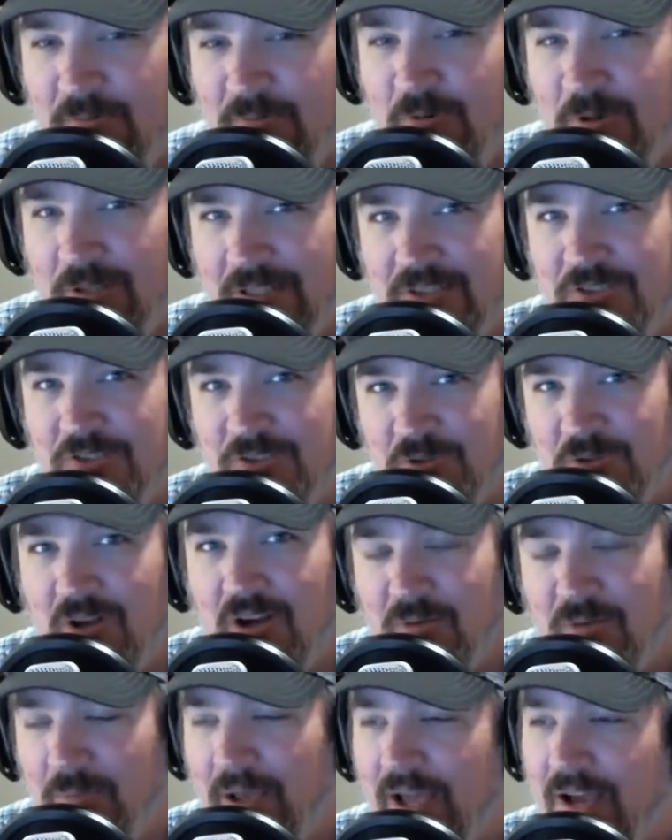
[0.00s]
really
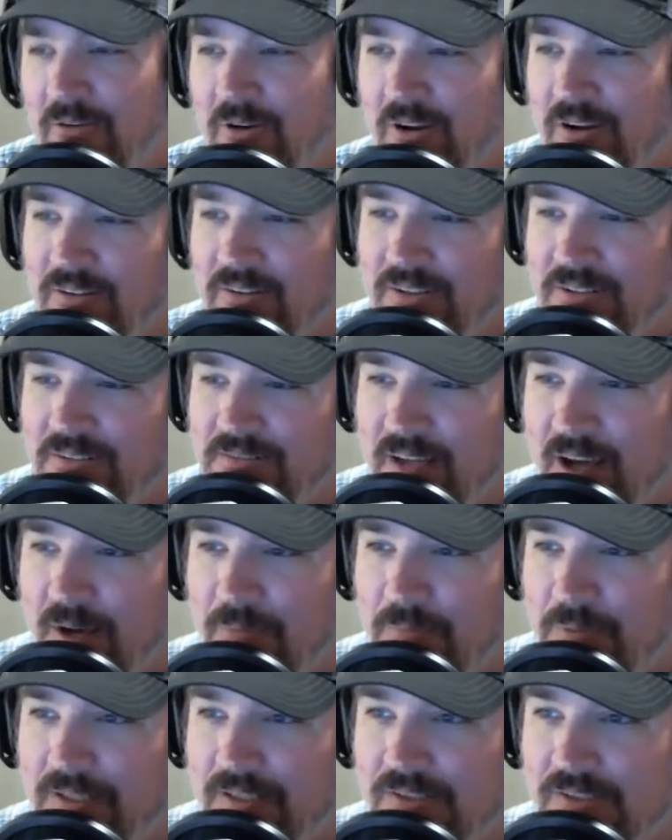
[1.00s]
strong background in
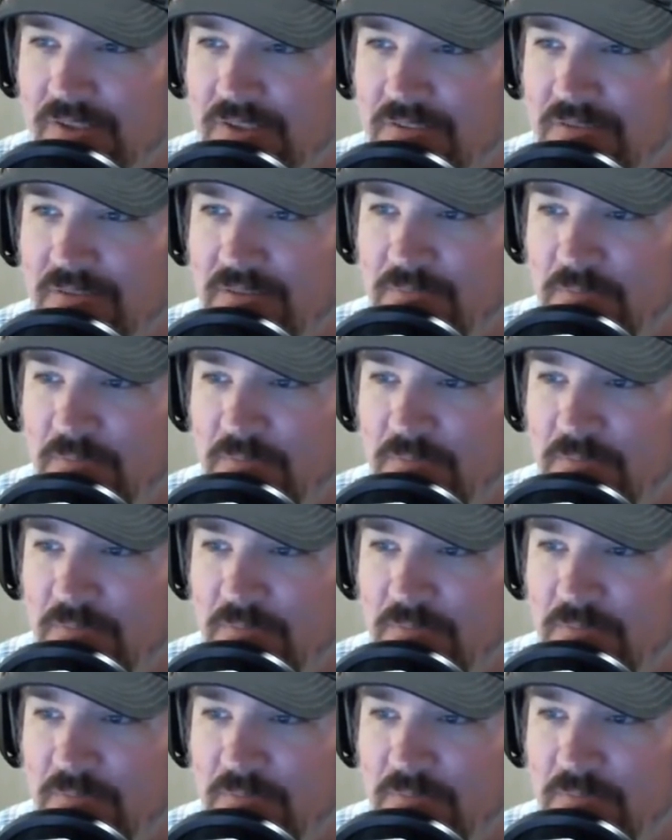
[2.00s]
competition.